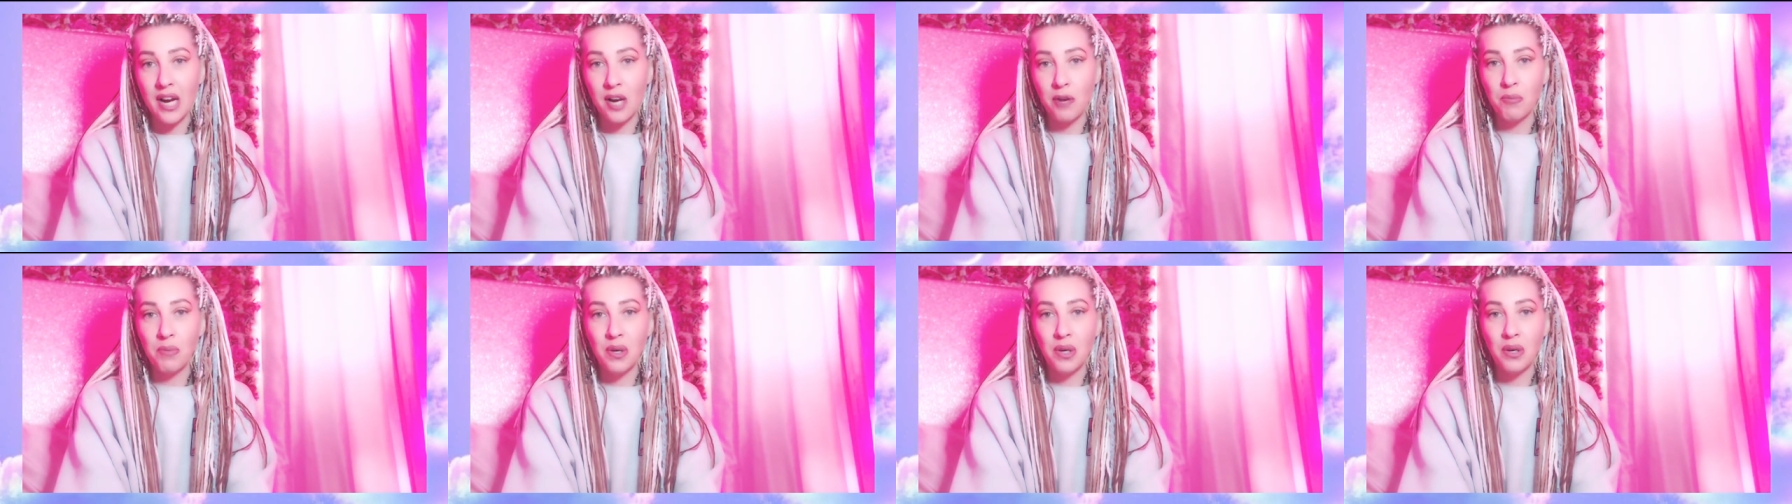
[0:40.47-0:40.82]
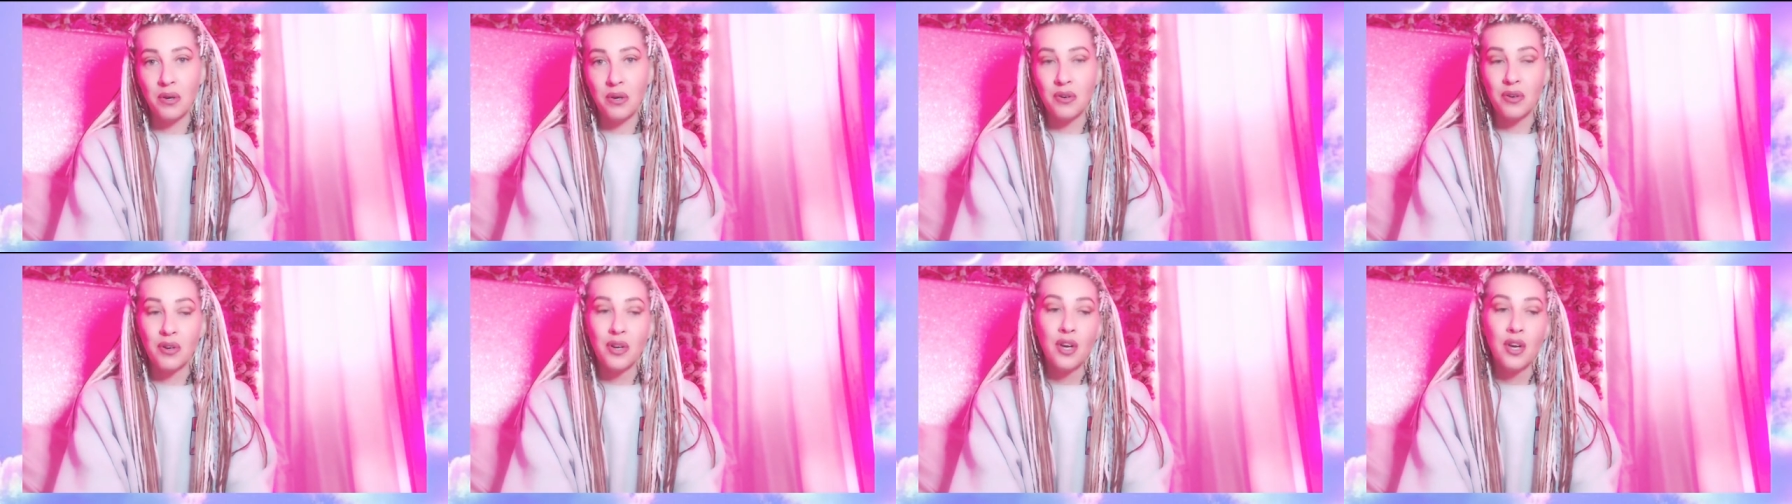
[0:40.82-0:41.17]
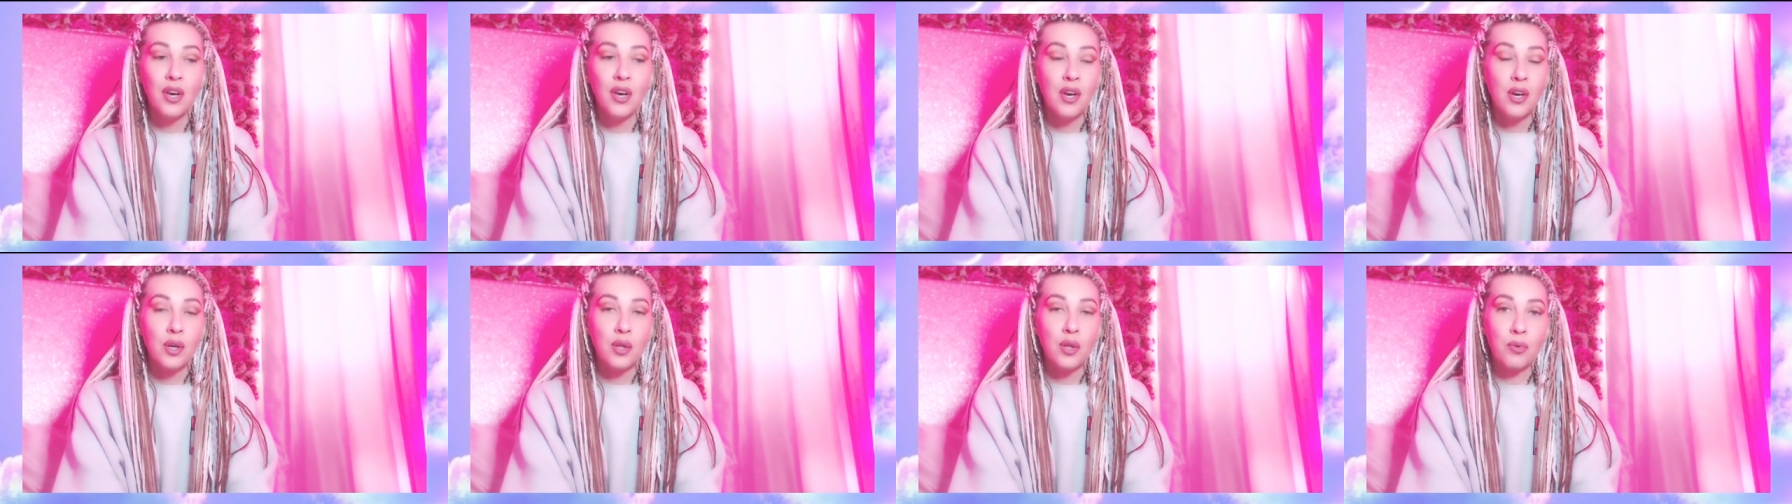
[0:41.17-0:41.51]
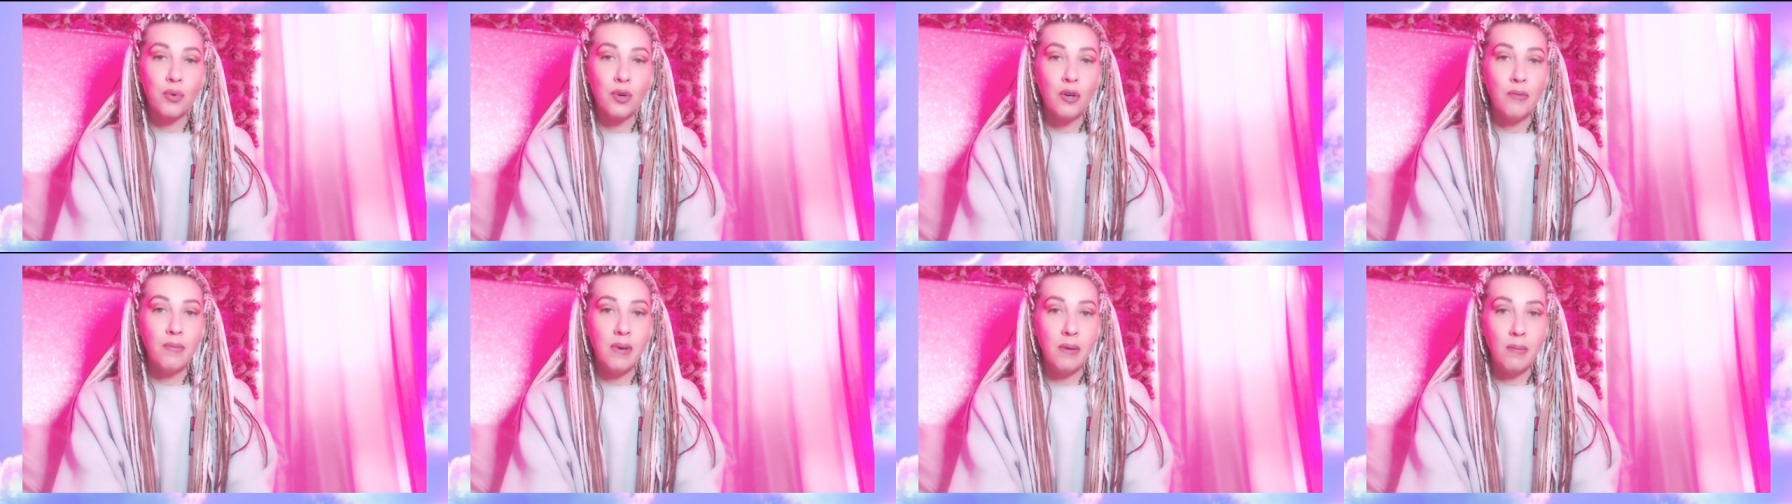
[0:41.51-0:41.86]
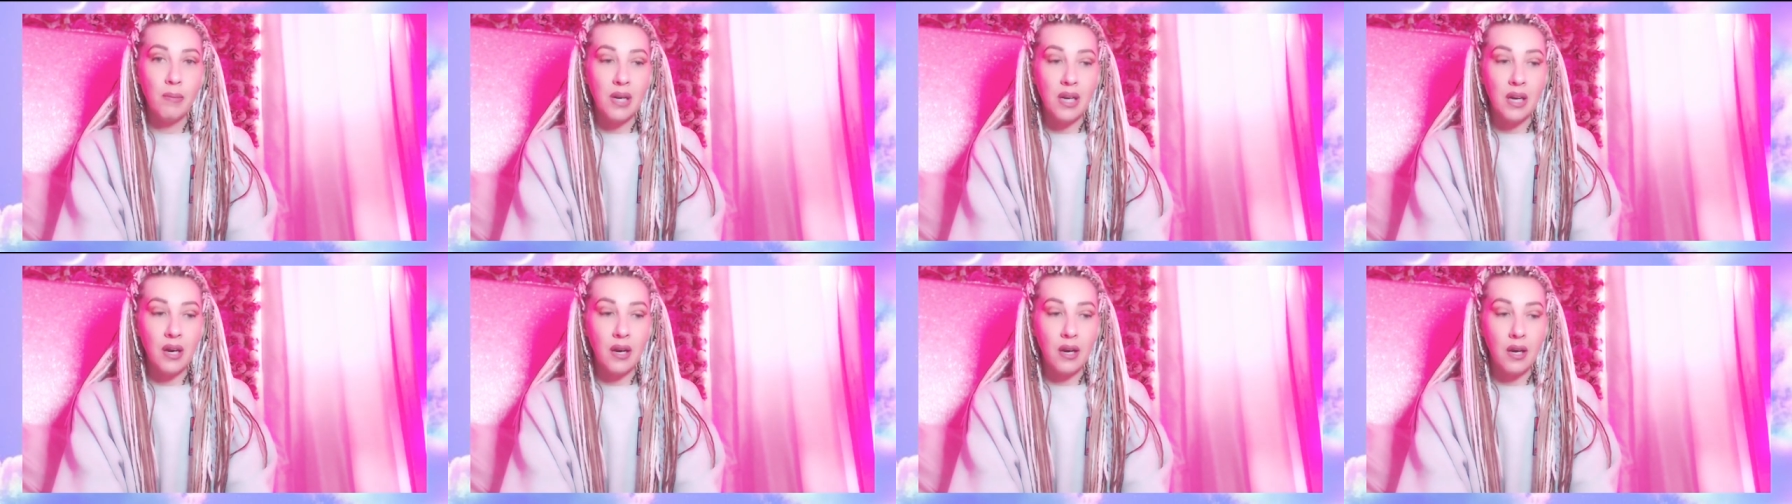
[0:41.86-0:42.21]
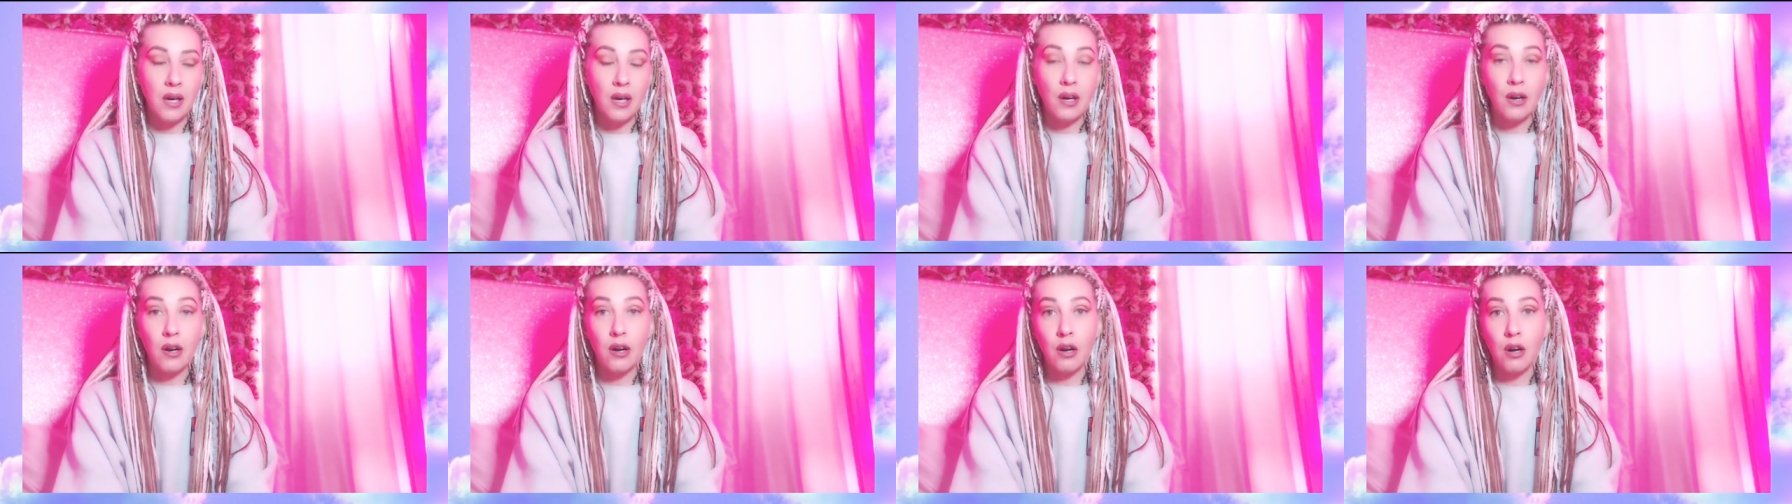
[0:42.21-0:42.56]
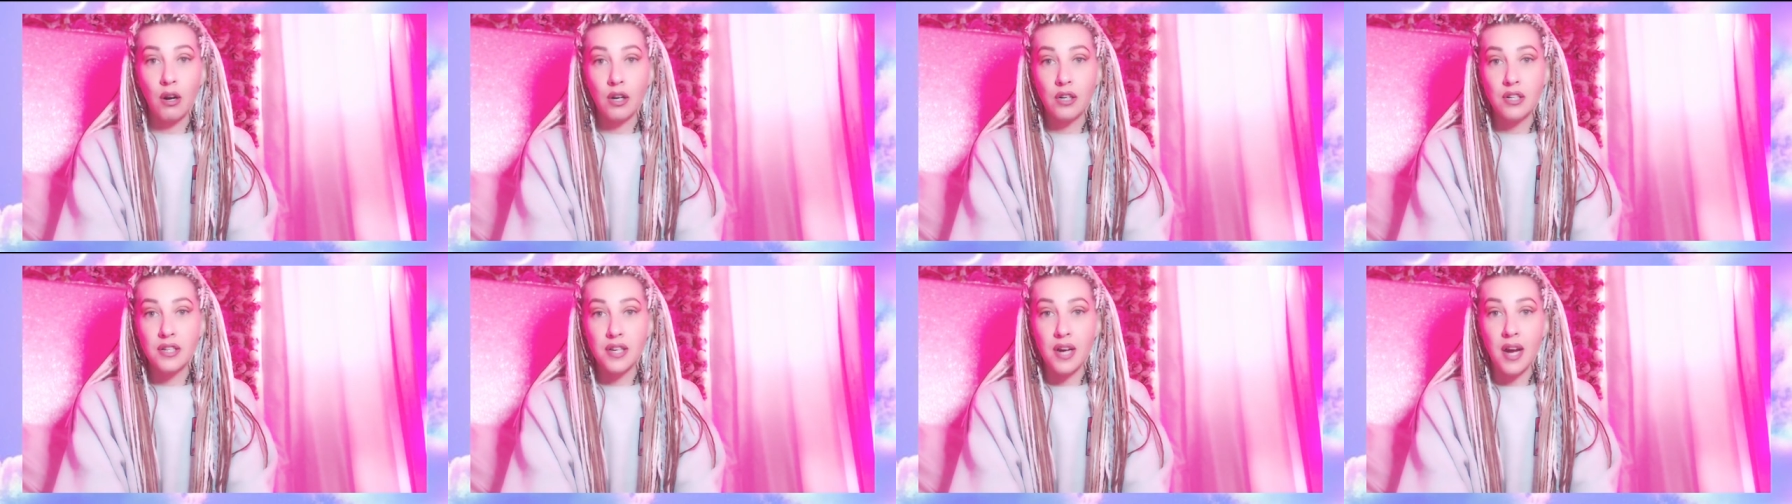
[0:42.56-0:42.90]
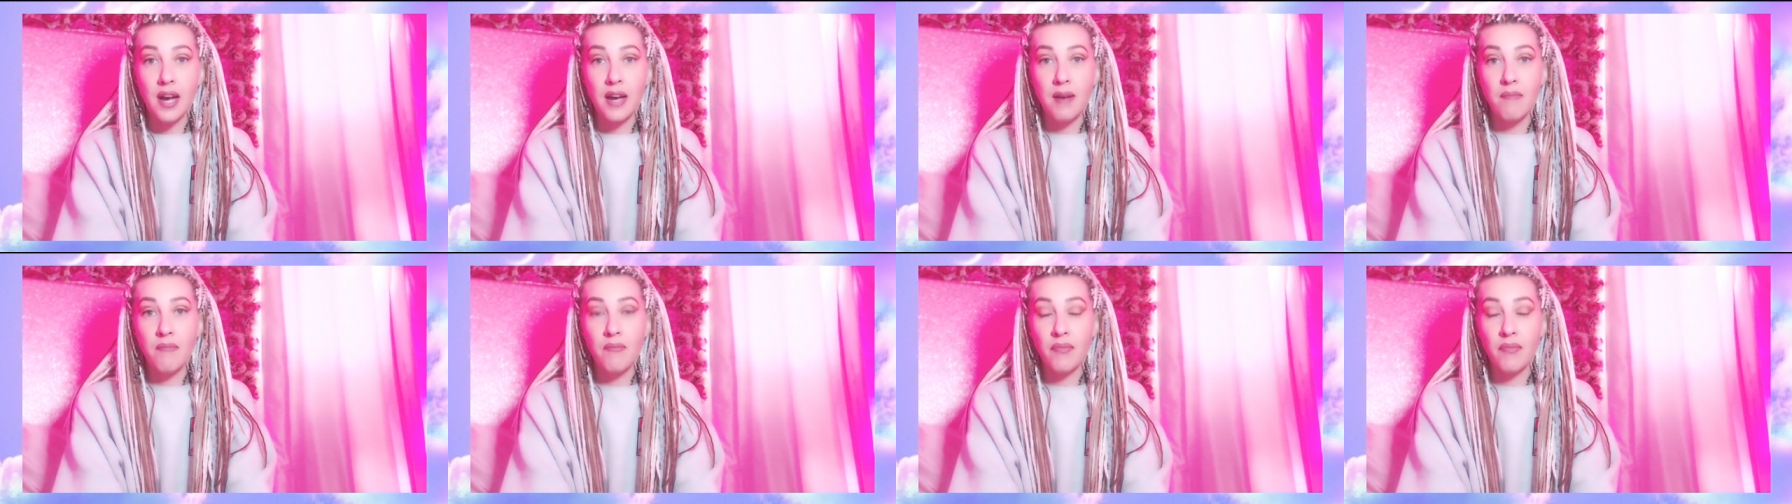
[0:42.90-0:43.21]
help you through maybe a hard time.